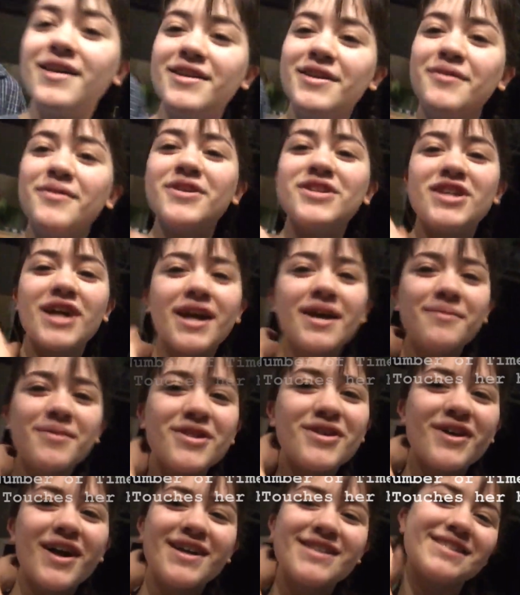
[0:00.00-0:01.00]
You know, we'll check in with
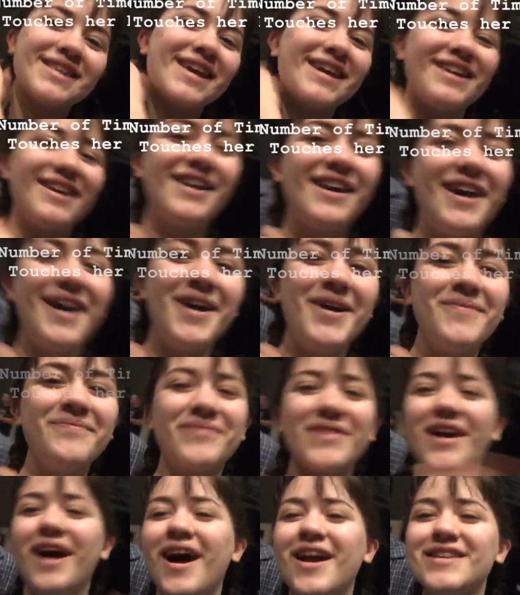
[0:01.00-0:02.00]
you guys later.
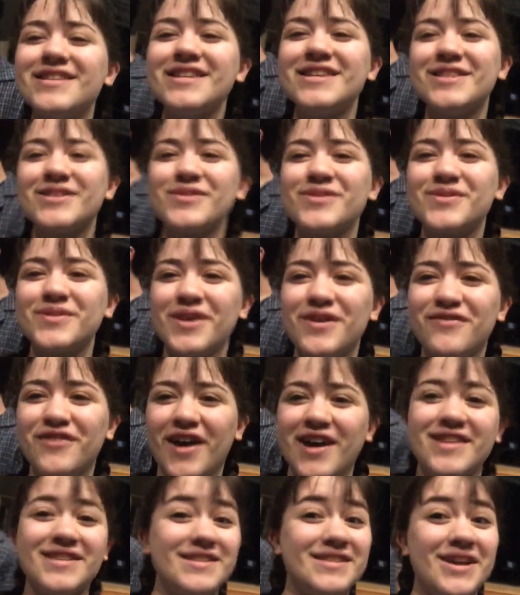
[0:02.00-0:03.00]
Honestly, this was really
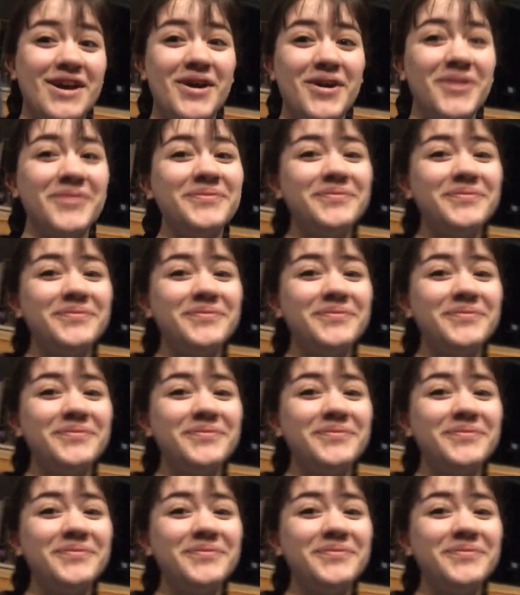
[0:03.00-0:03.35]
fun. Yeah.